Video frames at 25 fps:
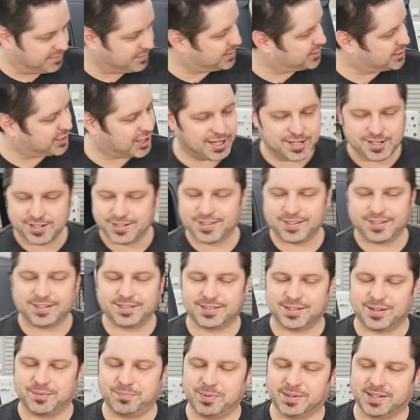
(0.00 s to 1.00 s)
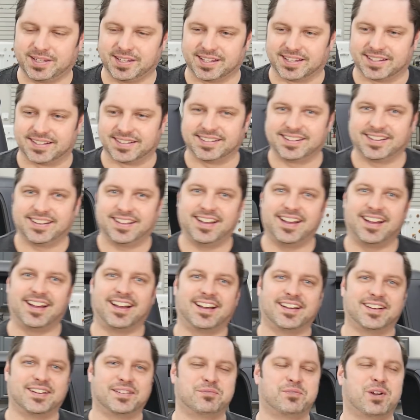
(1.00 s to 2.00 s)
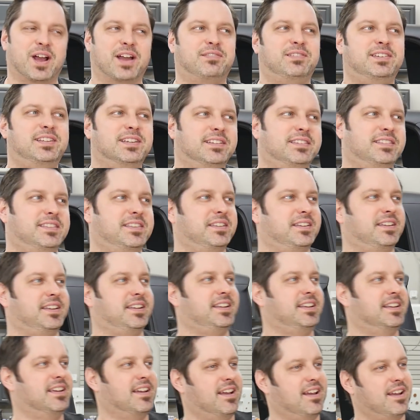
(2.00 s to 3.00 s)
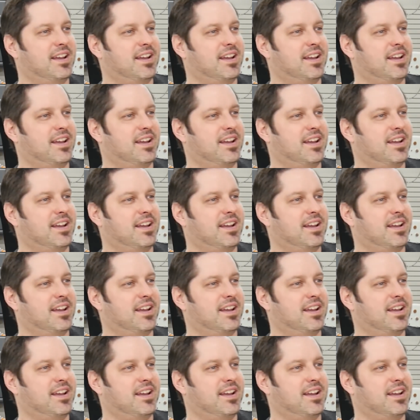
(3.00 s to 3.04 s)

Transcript: to change things up again. I did the